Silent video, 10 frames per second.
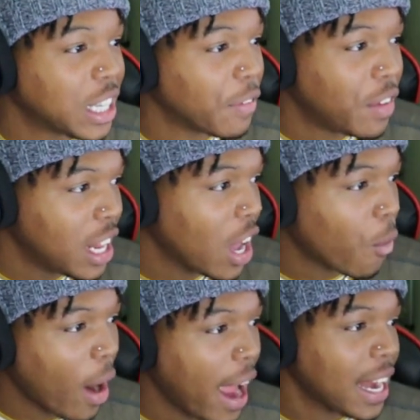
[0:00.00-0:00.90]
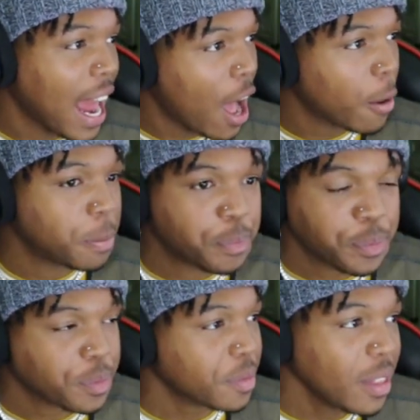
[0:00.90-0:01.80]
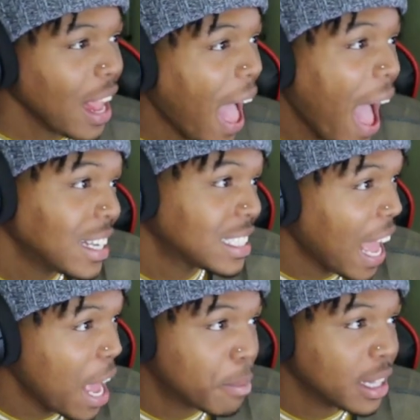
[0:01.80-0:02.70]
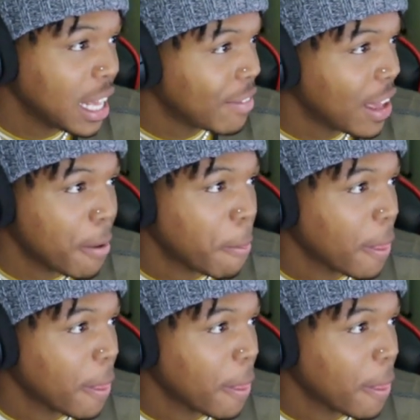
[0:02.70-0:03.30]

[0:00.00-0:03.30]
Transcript: video right now. I just can't believe it.